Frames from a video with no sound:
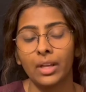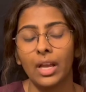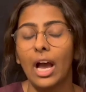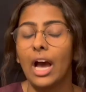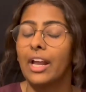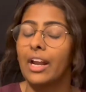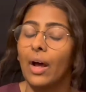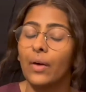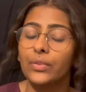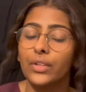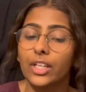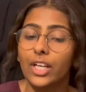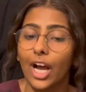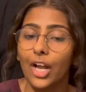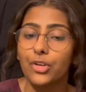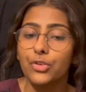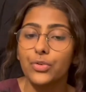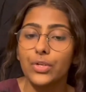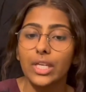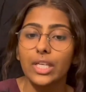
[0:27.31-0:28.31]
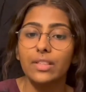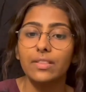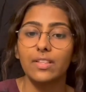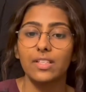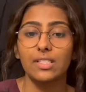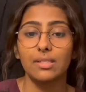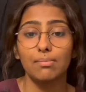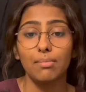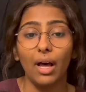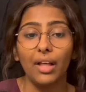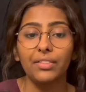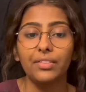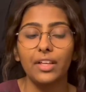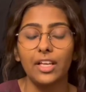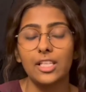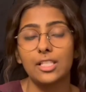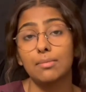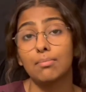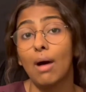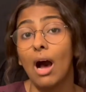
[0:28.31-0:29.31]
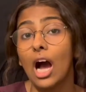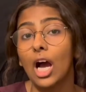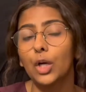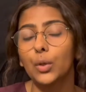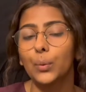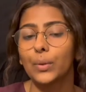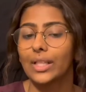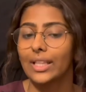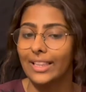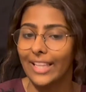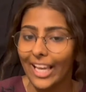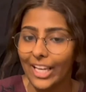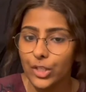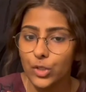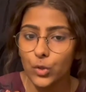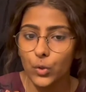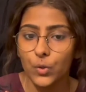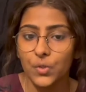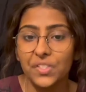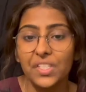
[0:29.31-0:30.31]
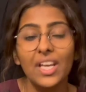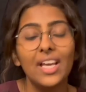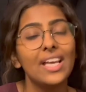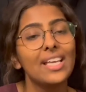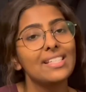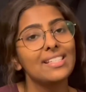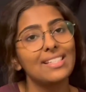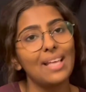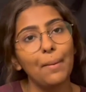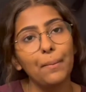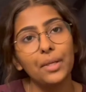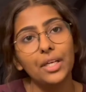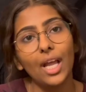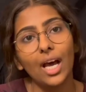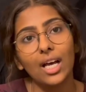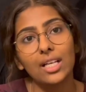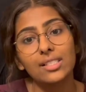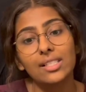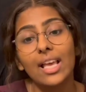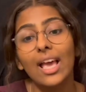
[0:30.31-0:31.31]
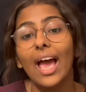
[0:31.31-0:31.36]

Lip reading: Around the country, this month is marked with lectures, seminars,